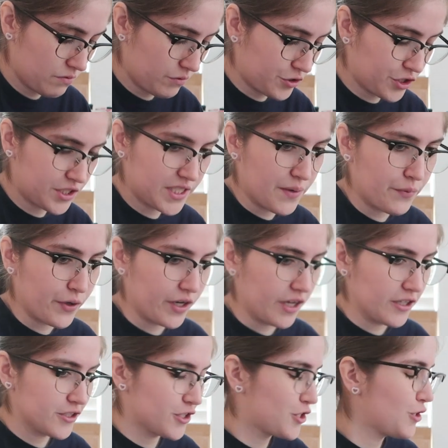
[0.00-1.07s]
We'll just separate
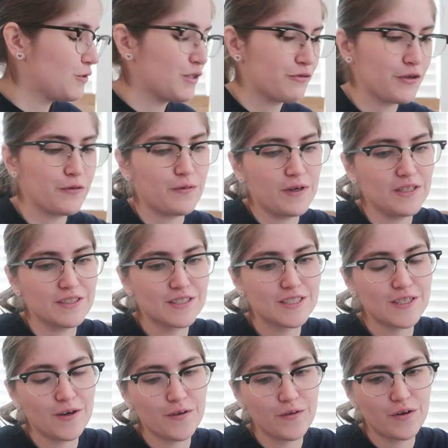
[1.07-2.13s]
it into two different ones.
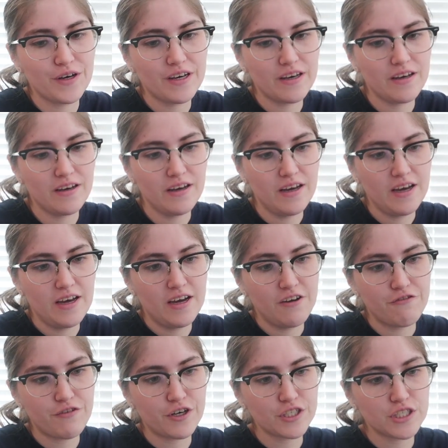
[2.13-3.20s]
So
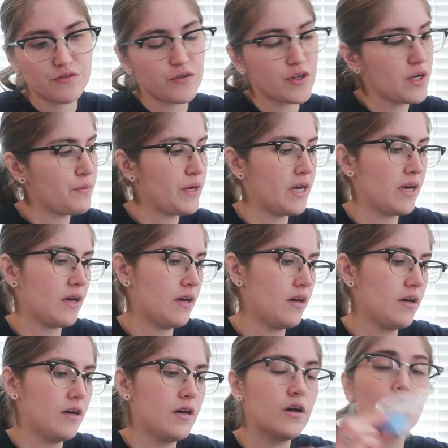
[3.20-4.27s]
first freebie,
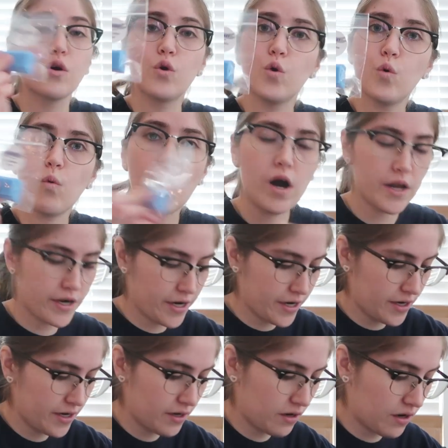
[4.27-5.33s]
Cool
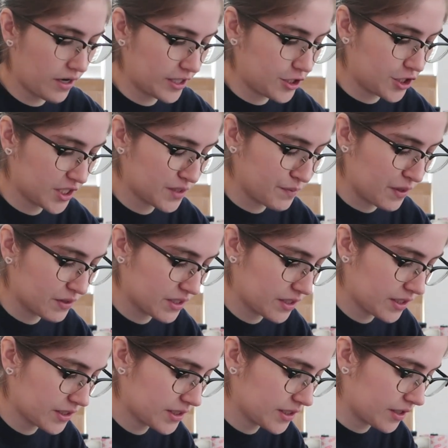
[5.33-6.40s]
Water. Oh, I just
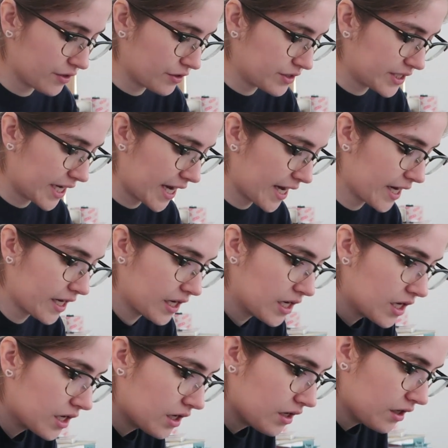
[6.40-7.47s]
melted this the other
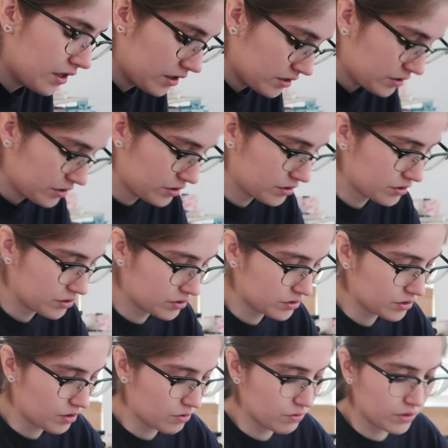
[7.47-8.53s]
day.
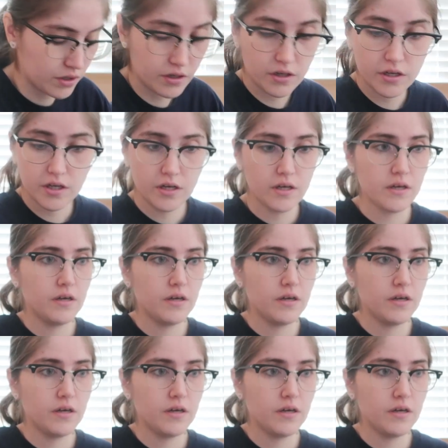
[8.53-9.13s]
So good.